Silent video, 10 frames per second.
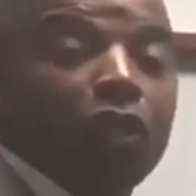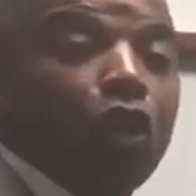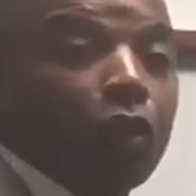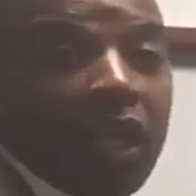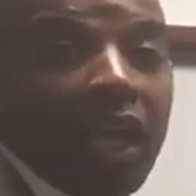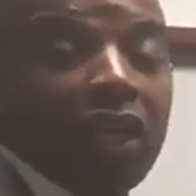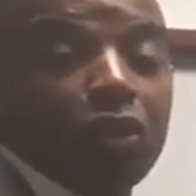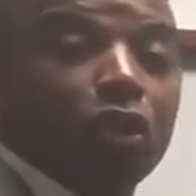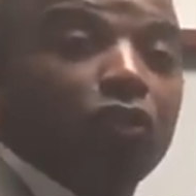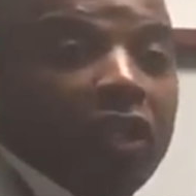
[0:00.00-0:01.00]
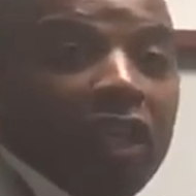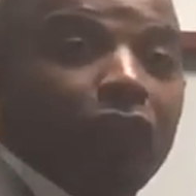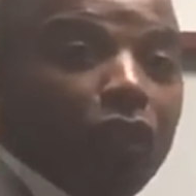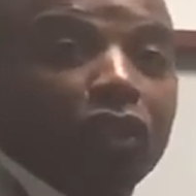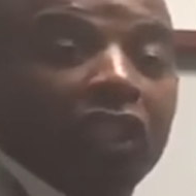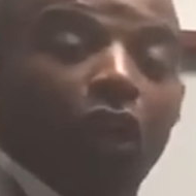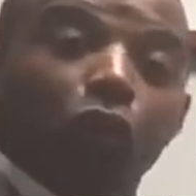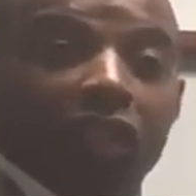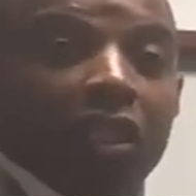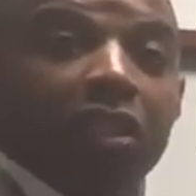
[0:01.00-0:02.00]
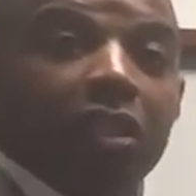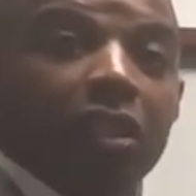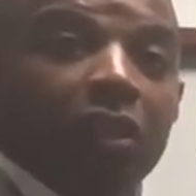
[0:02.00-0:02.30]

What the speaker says: with no cash or credit in real estate wholesaling,